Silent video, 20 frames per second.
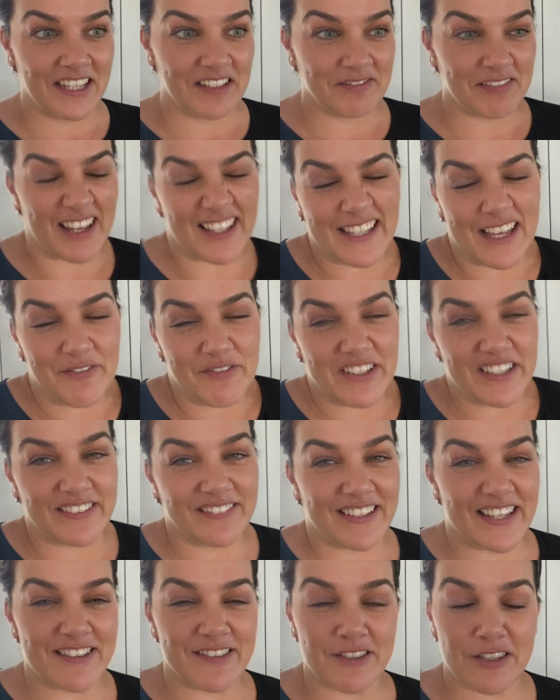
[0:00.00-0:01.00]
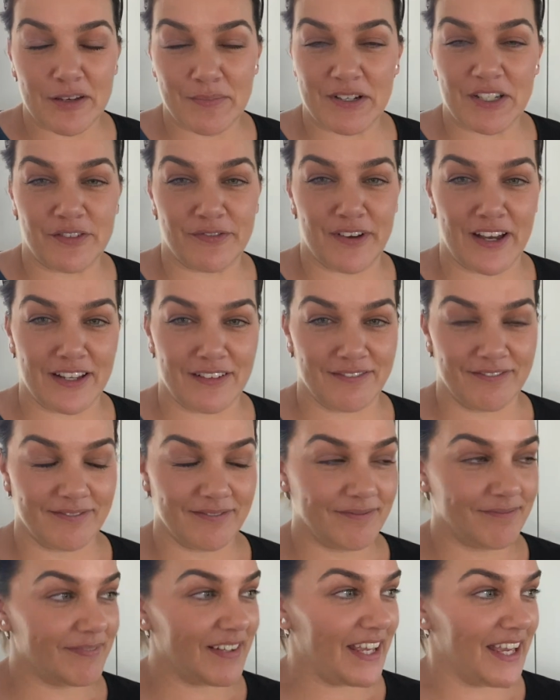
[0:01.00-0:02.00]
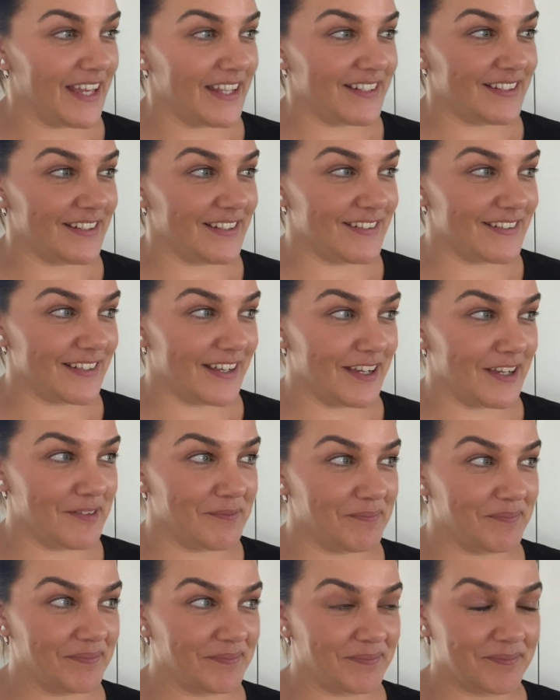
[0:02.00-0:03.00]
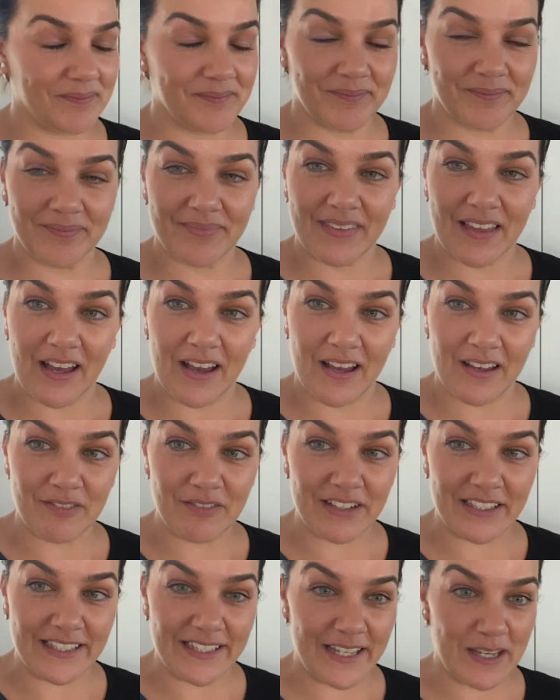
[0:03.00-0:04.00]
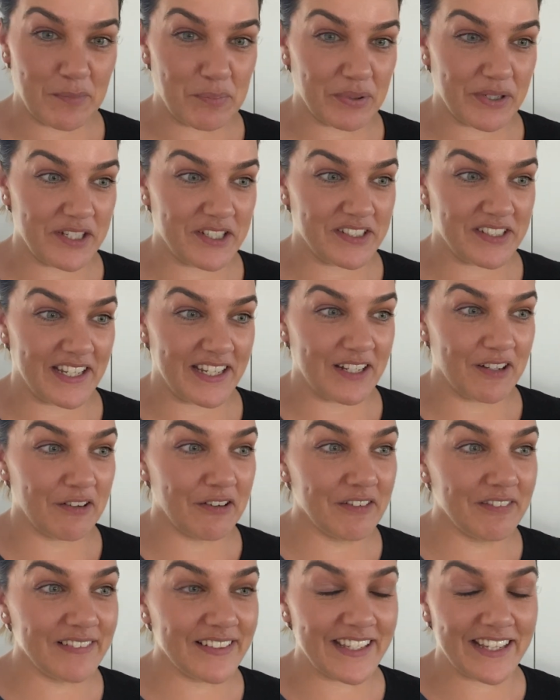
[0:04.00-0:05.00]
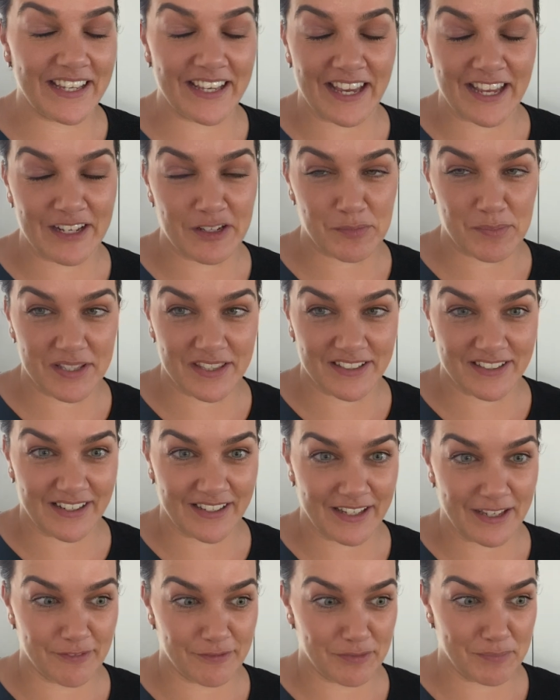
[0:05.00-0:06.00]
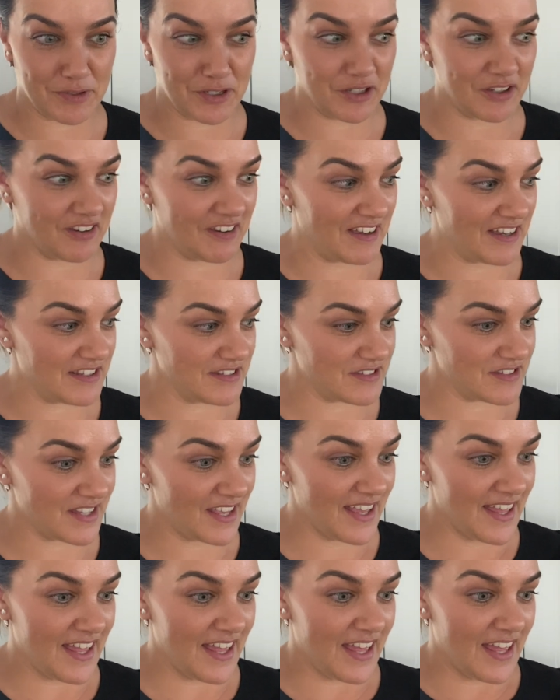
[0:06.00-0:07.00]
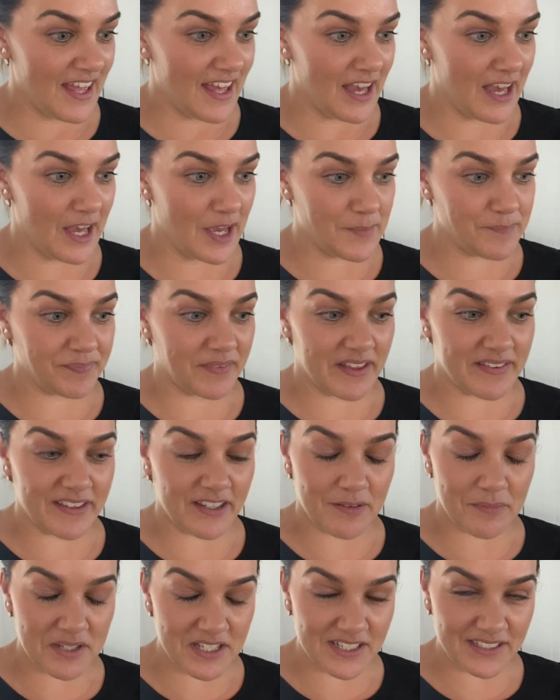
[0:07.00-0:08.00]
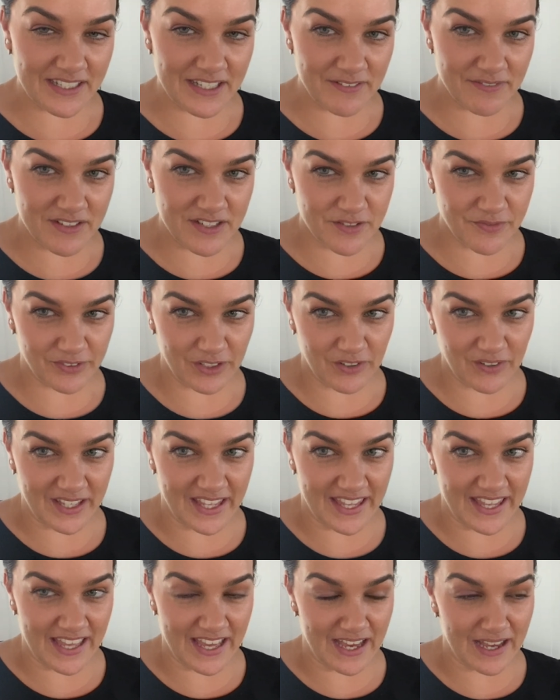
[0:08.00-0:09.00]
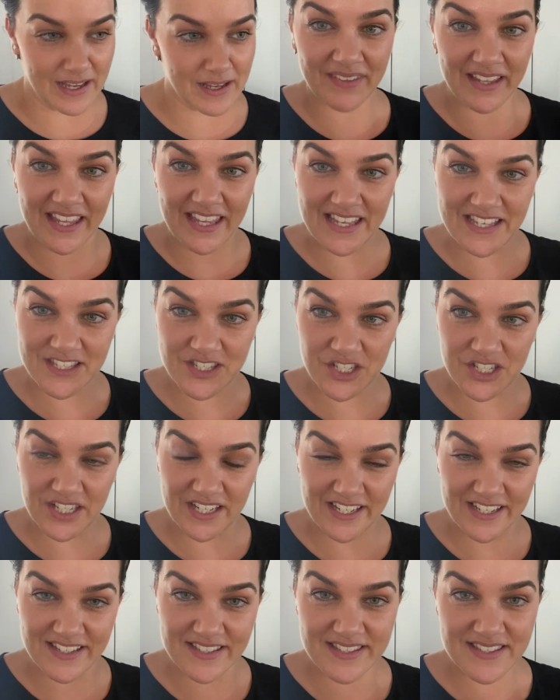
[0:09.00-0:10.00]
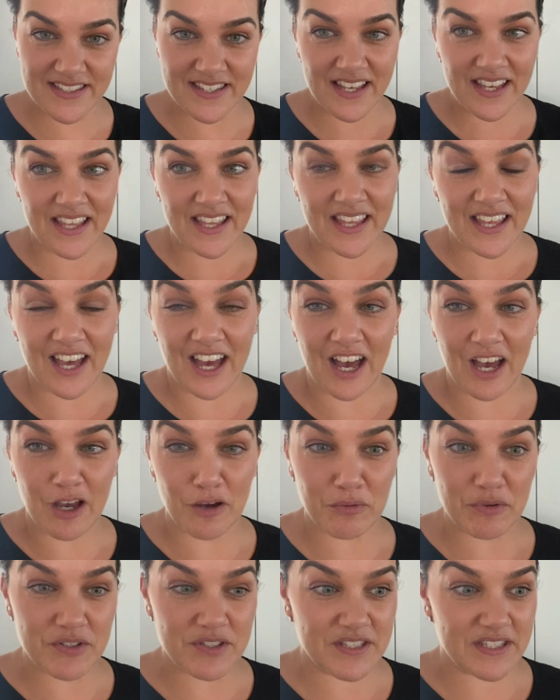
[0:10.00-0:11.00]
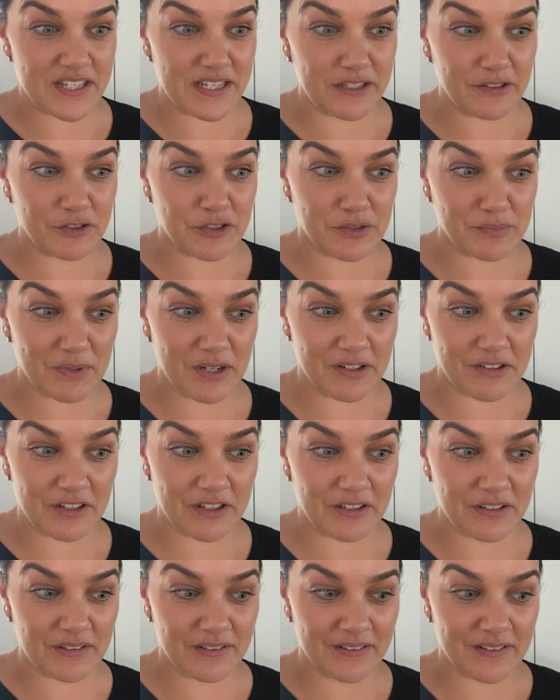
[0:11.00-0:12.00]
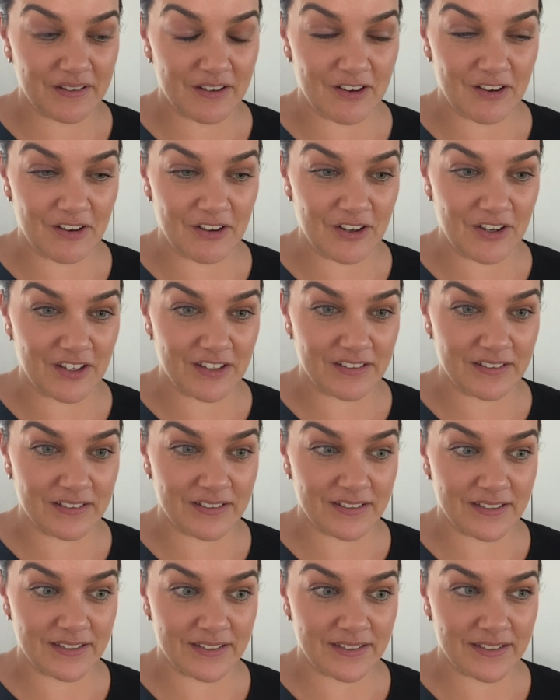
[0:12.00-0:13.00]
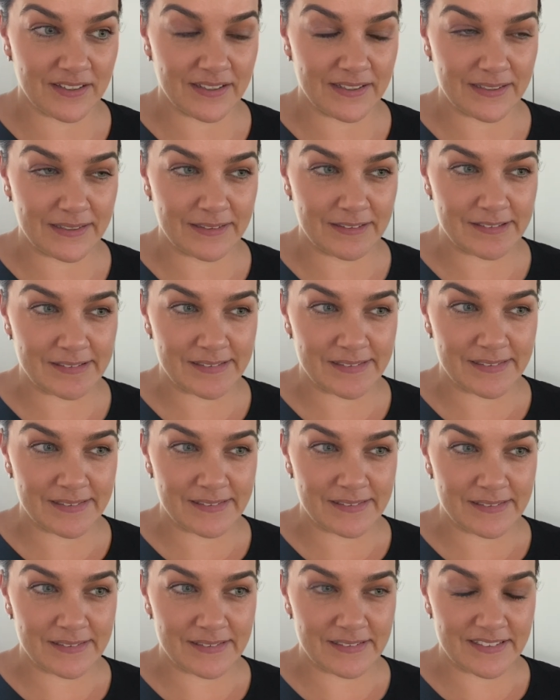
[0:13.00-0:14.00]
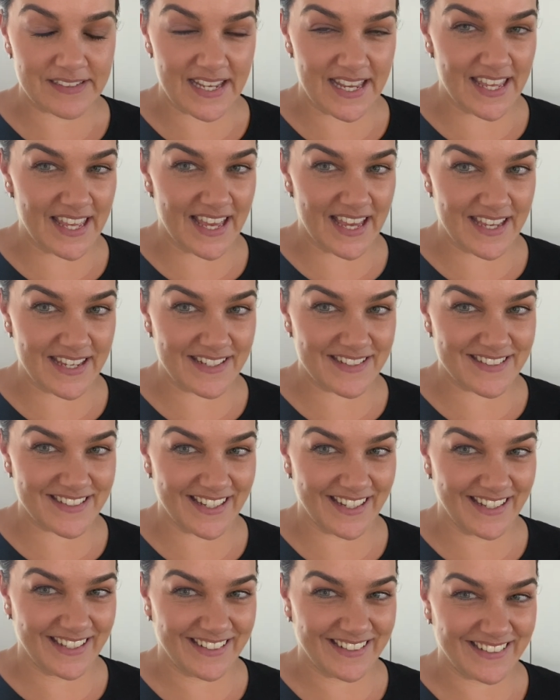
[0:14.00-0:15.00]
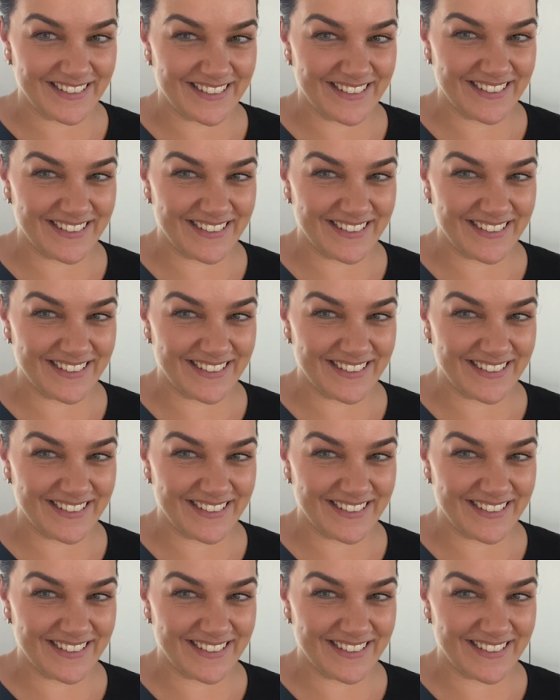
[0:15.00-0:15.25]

I love it. It's so much fun. And I really appreciate all the engagement that I get from you guys. I think I'm going to leave this vlog here. Here's cheers. I will see you tomorrow on day 18.